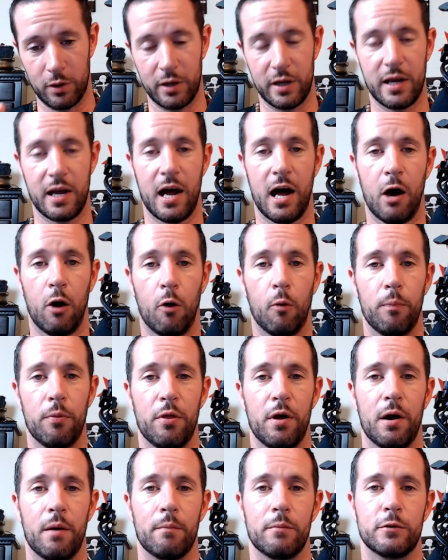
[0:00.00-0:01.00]
really
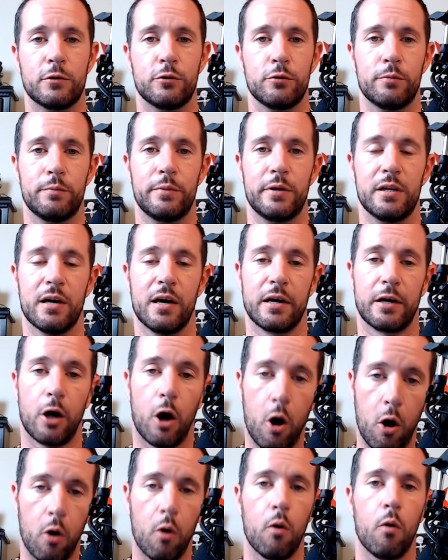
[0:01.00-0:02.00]
help them to be
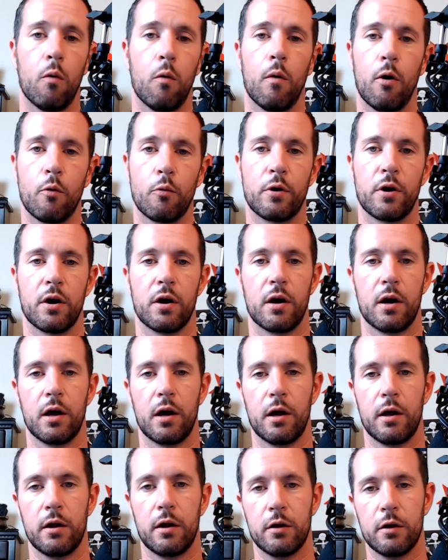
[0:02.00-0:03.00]
like, oh,
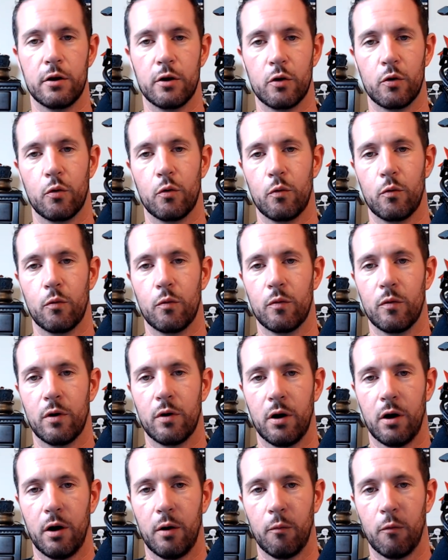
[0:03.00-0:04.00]
okay,
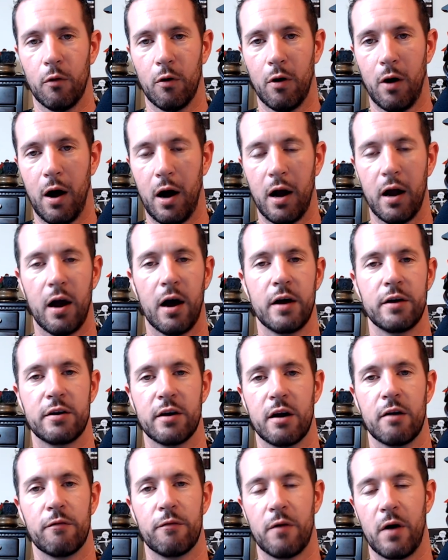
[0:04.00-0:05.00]
well, I
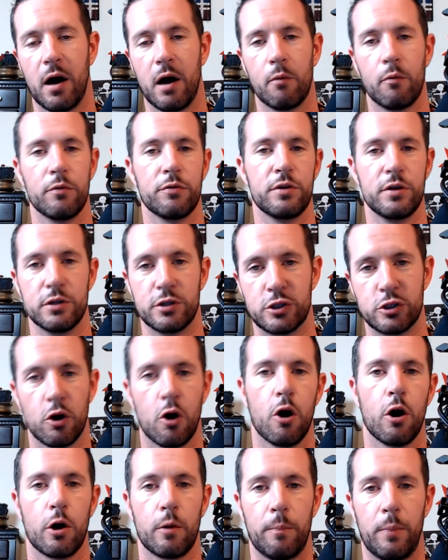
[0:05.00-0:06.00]
identify with these
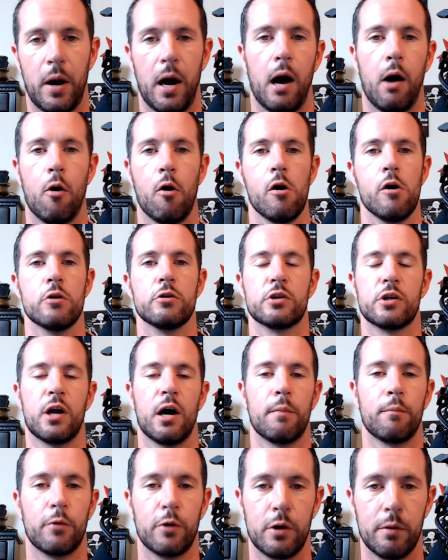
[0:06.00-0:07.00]
dark powers,
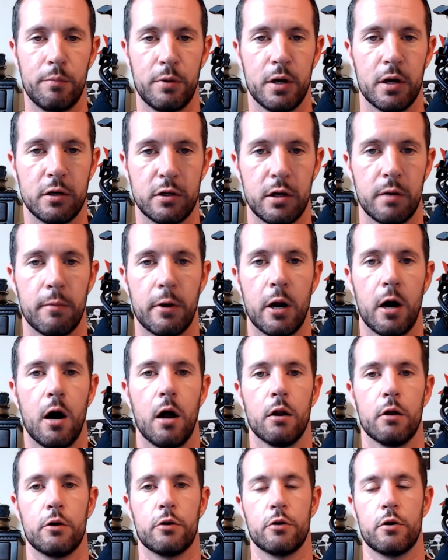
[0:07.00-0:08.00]
and I'm gonna be a
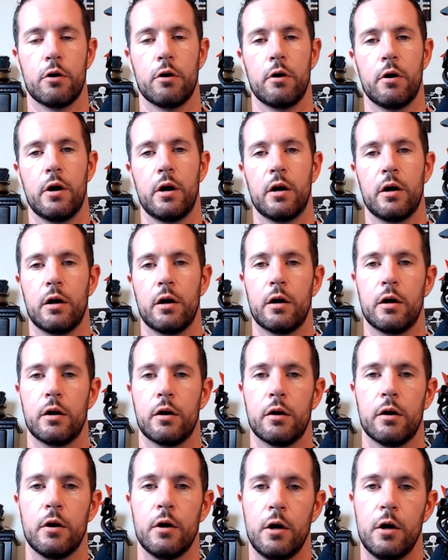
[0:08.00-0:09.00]
demonologer,
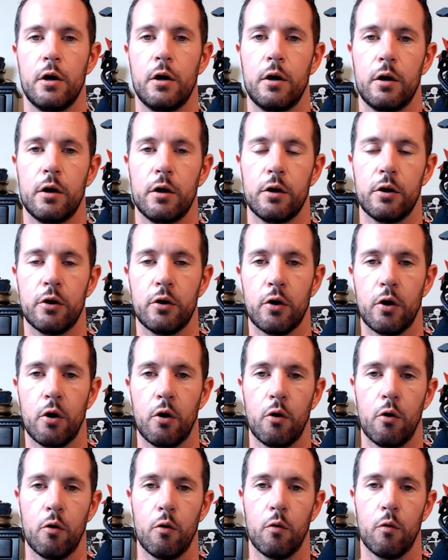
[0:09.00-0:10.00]
and you
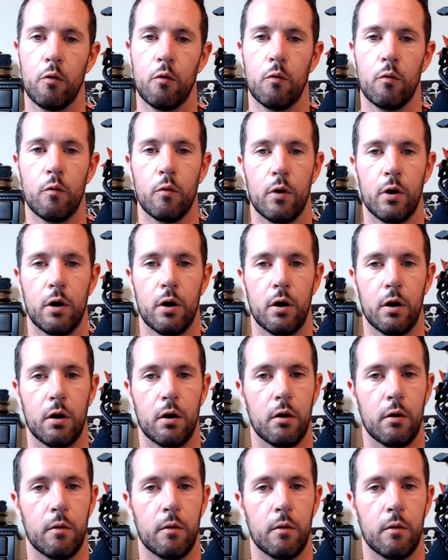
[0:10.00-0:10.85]
know,